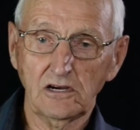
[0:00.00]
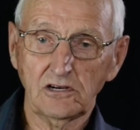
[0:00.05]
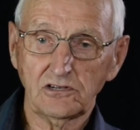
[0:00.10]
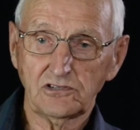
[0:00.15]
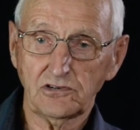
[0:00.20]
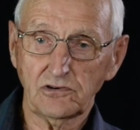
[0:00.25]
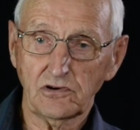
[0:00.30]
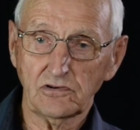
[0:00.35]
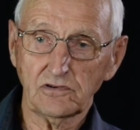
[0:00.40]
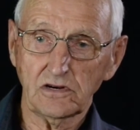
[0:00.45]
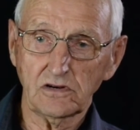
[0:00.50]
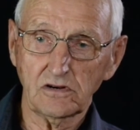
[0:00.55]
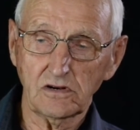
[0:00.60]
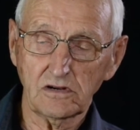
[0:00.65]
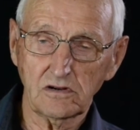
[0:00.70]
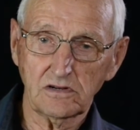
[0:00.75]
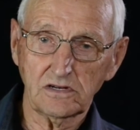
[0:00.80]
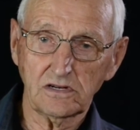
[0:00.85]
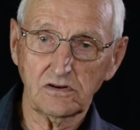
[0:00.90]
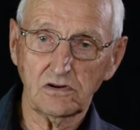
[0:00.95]

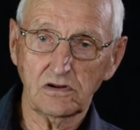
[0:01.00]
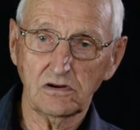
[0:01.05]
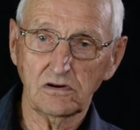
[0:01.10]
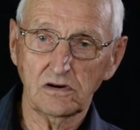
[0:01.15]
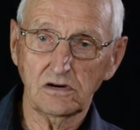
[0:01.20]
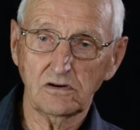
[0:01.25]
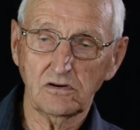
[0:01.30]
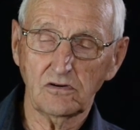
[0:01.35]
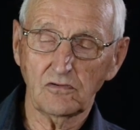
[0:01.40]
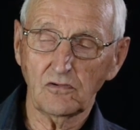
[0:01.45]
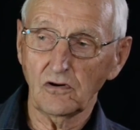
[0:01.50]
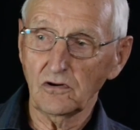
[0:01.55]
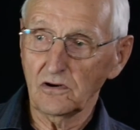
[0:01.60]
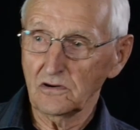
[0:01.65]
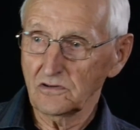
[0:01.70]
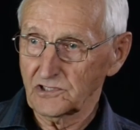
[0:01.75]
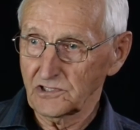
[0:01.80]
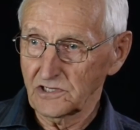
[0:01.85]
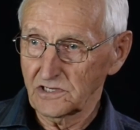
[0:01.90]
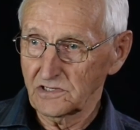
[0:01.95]
cereal and
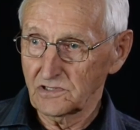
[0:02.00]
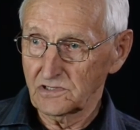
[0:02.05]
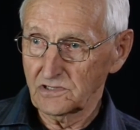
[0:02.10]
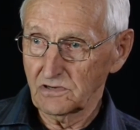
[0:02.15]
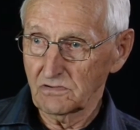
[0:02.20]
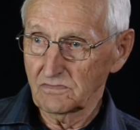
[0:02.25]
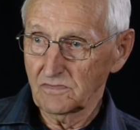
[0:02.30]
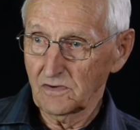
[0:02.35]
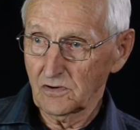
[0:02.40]
oil seeds